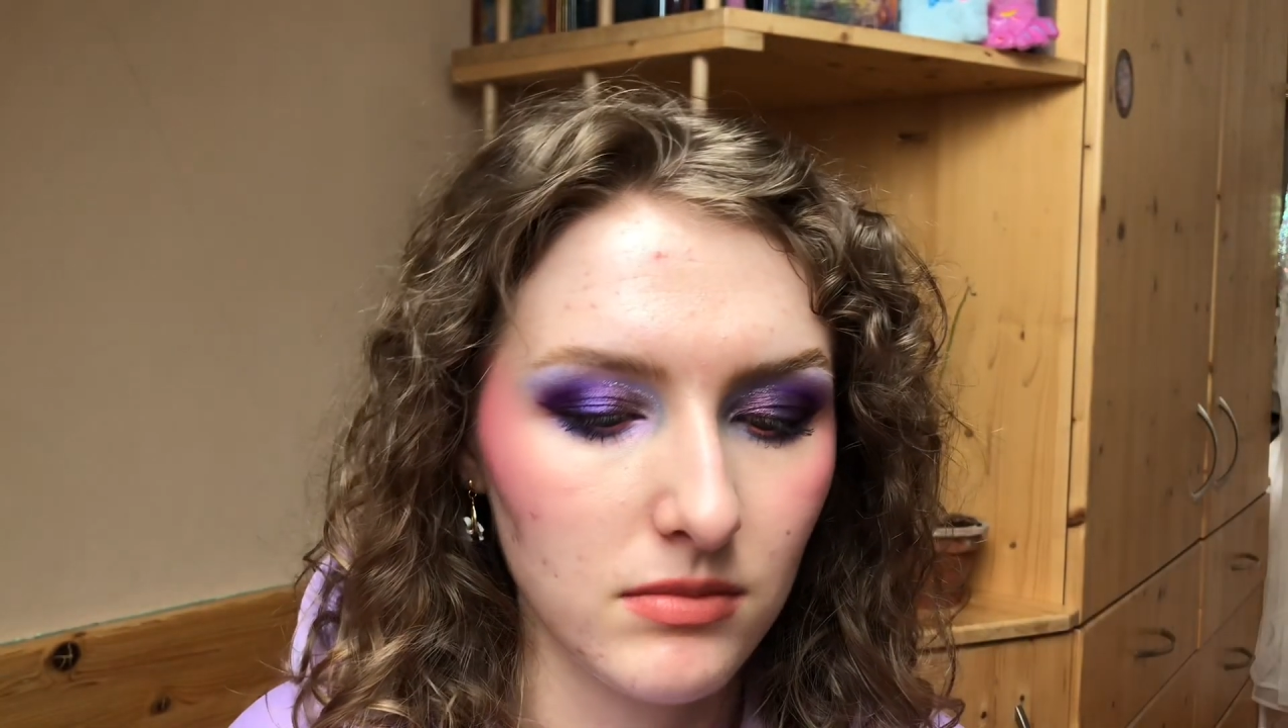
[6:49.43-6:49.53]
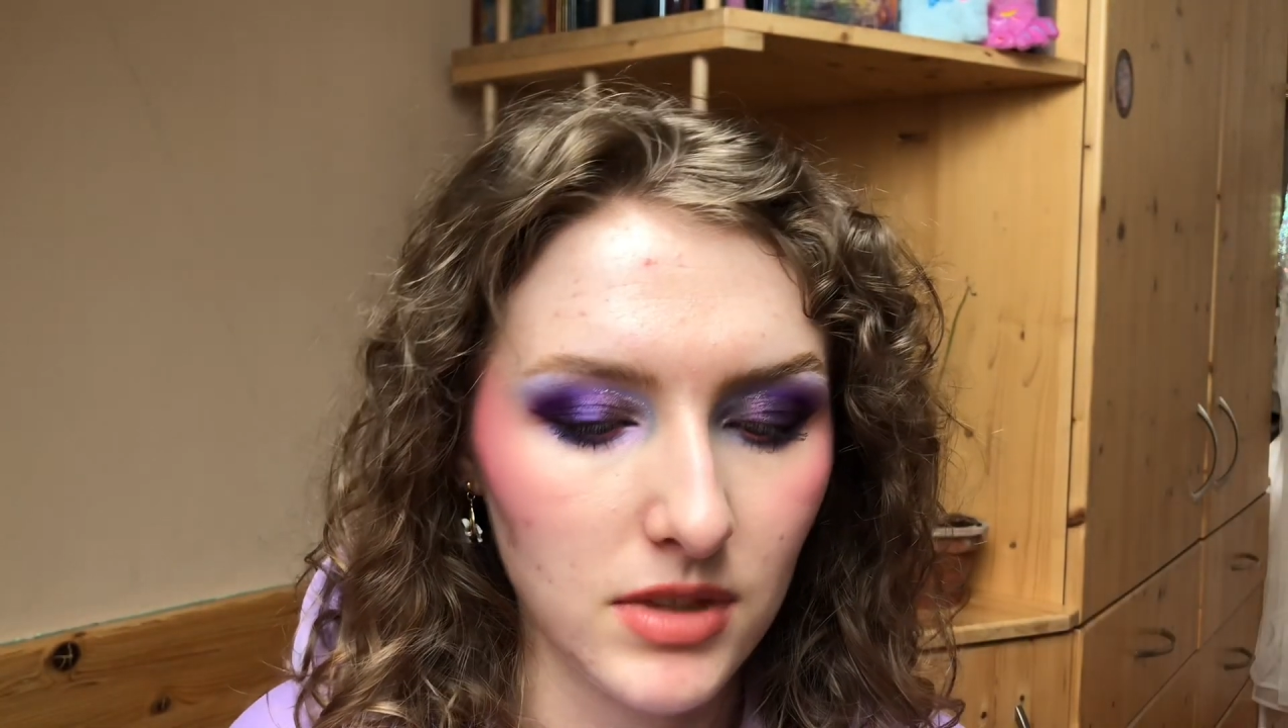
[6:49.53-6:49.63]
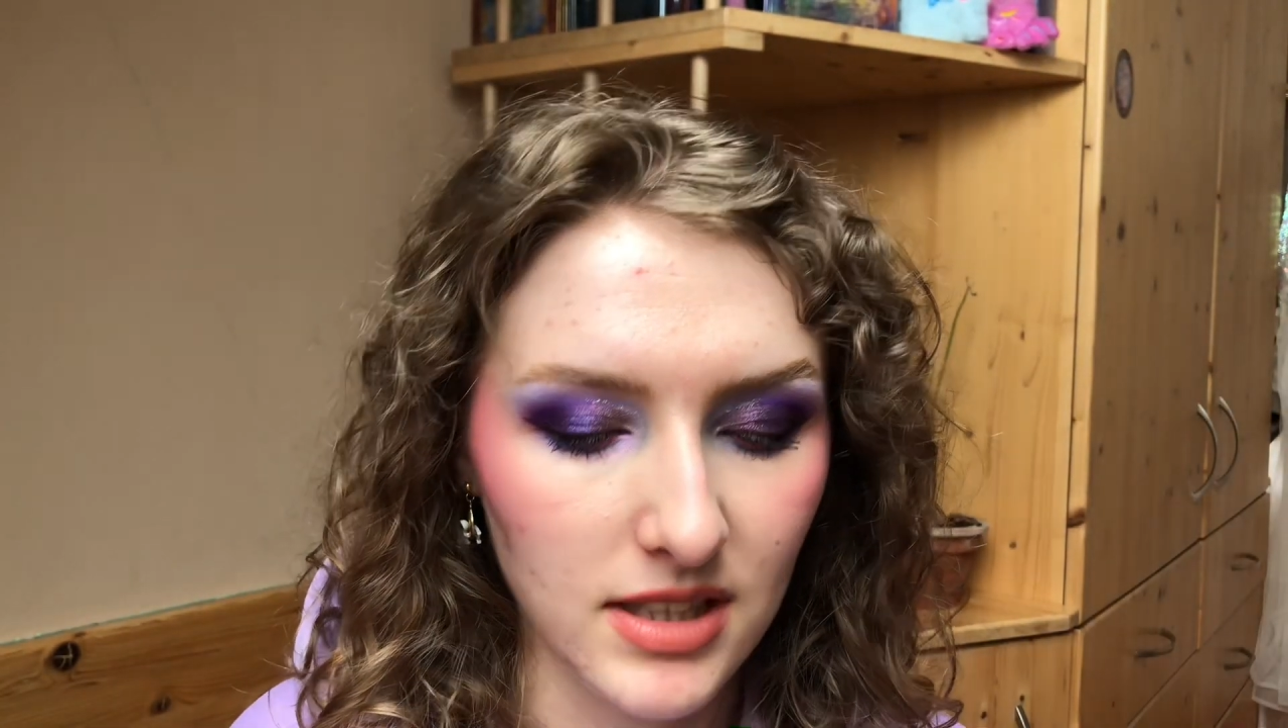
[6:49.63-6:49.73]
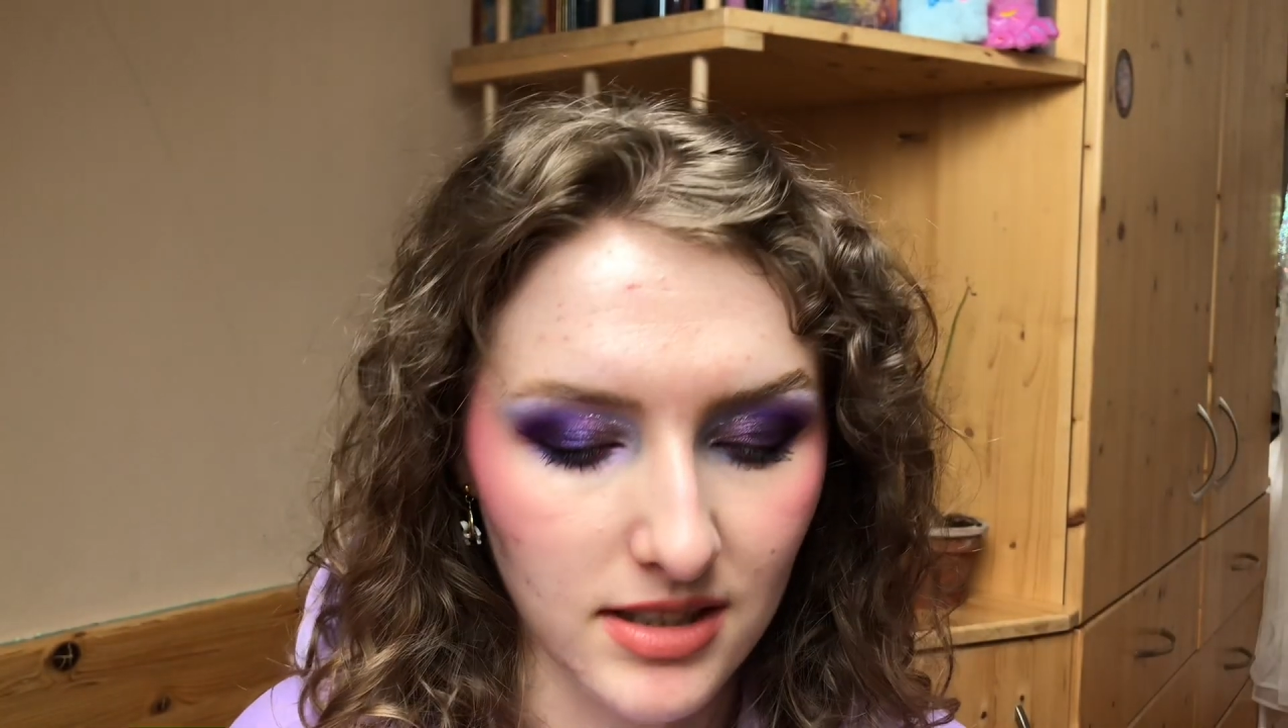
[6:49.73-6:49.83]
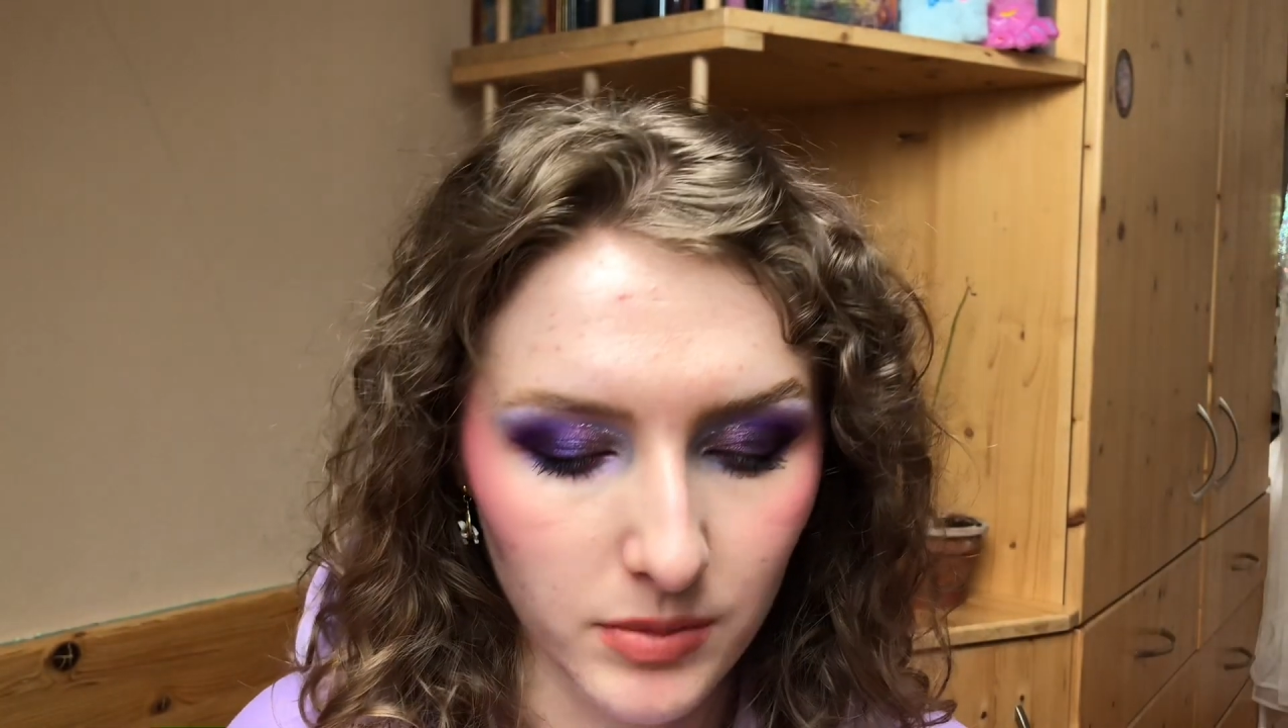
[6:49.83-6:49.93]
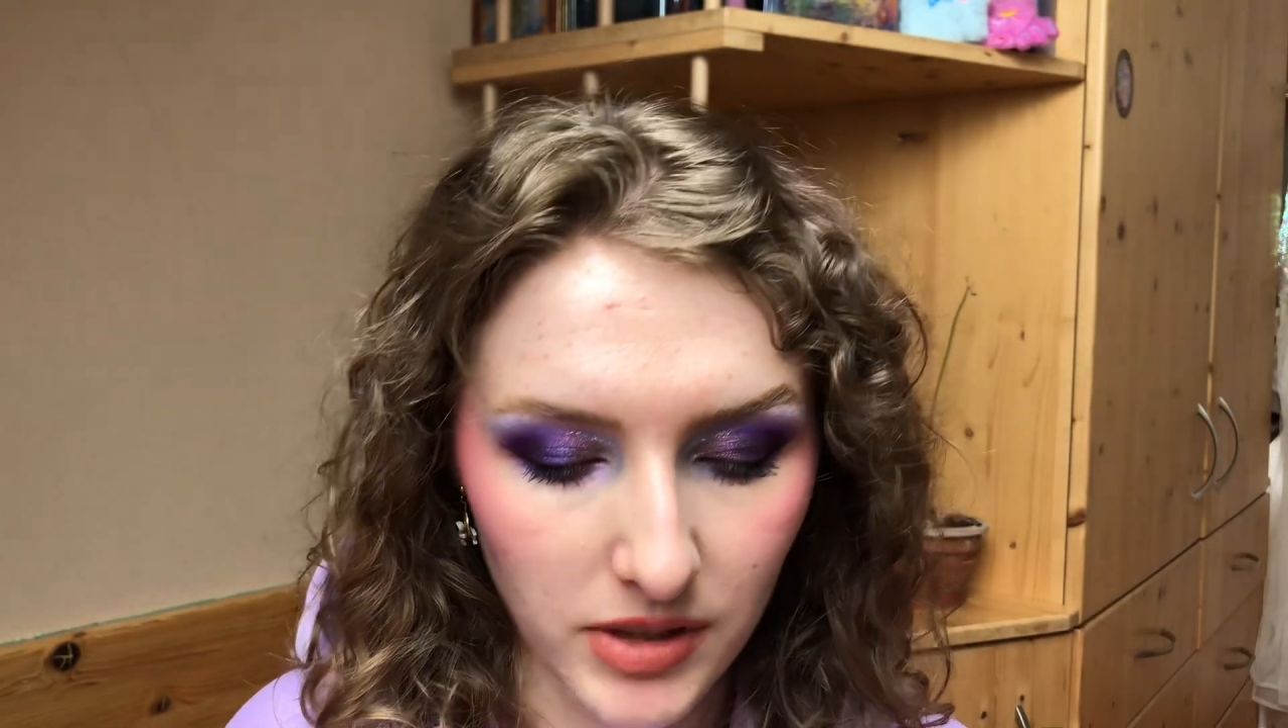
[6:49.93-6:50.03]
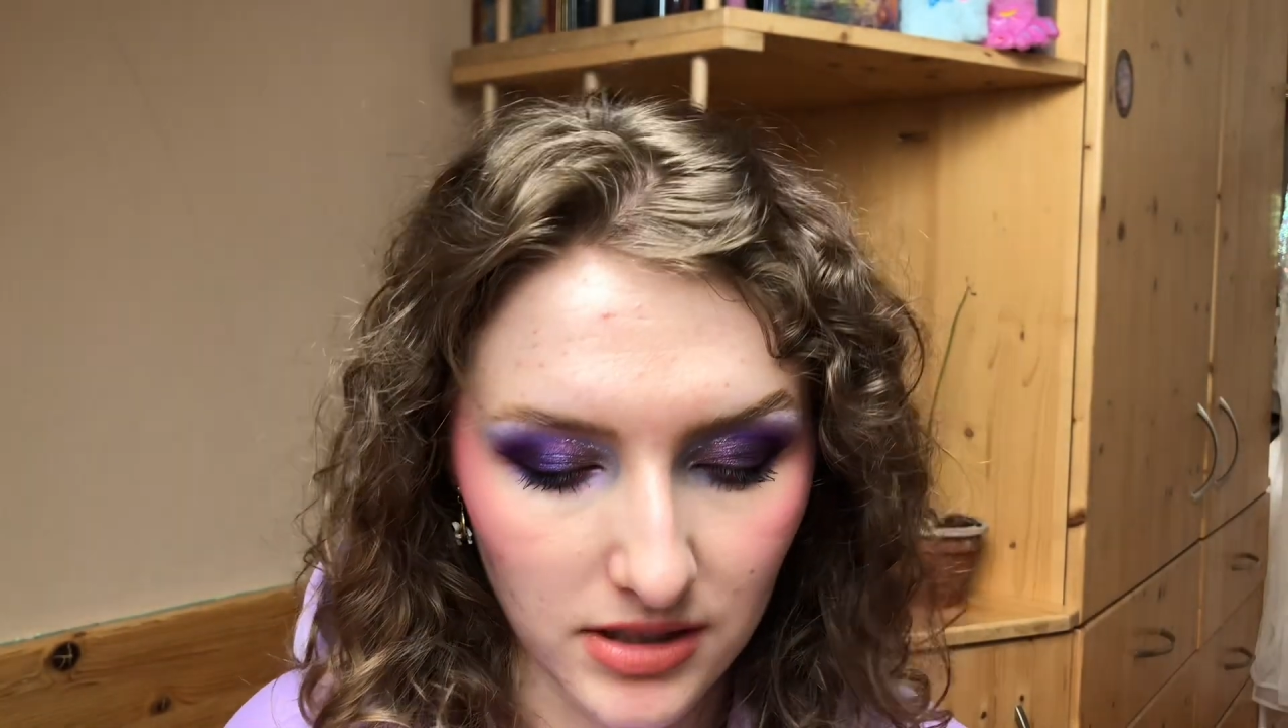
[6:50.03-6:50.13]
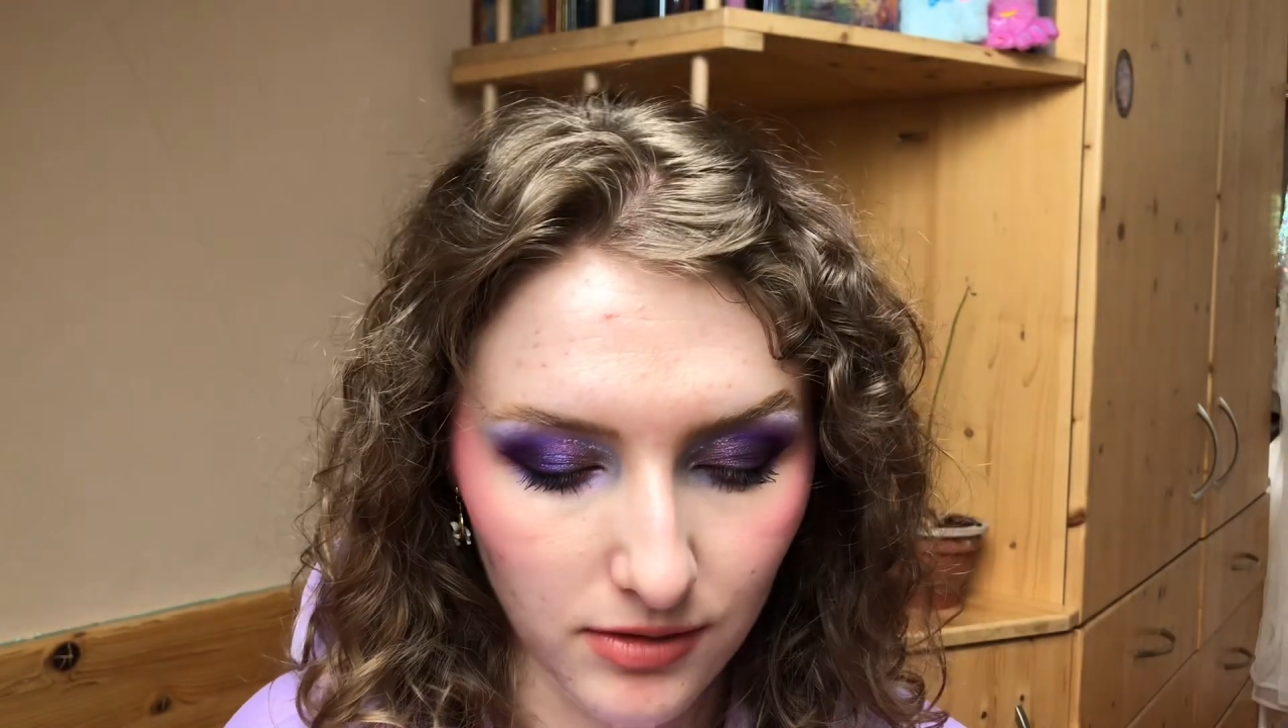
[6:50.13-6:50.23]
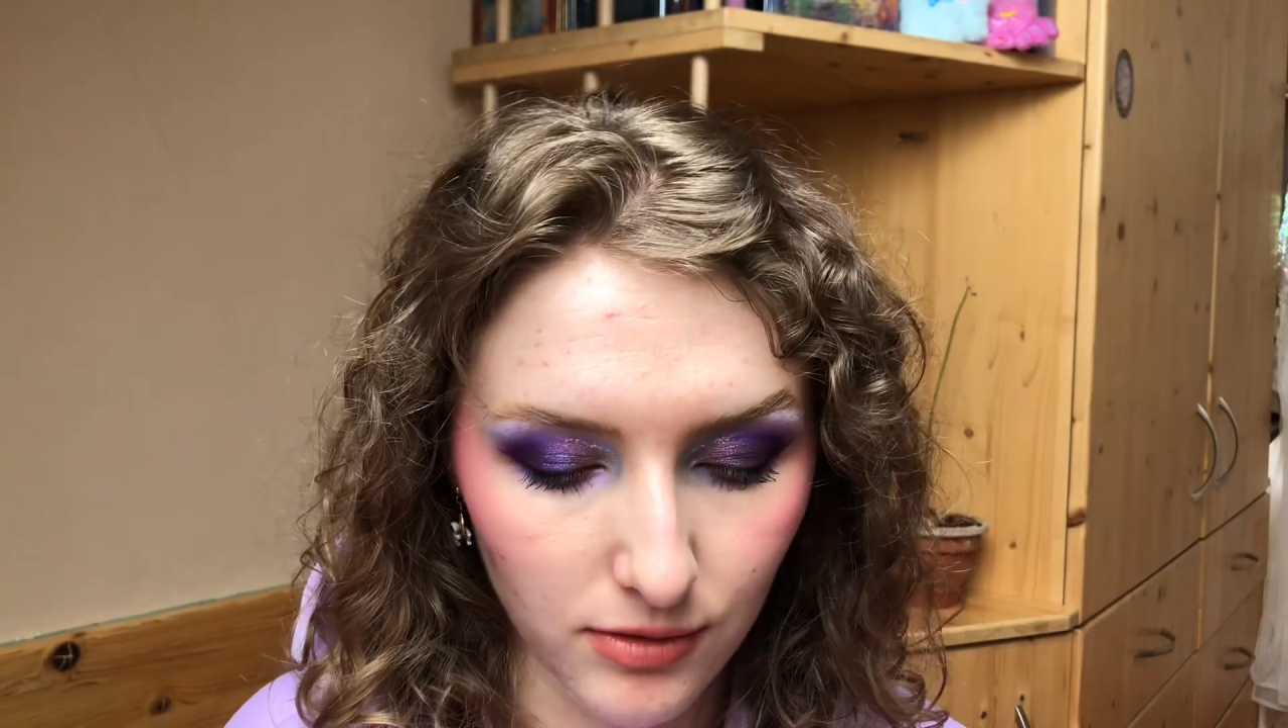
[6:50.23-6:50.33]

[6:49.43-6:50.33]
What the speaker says: less expensive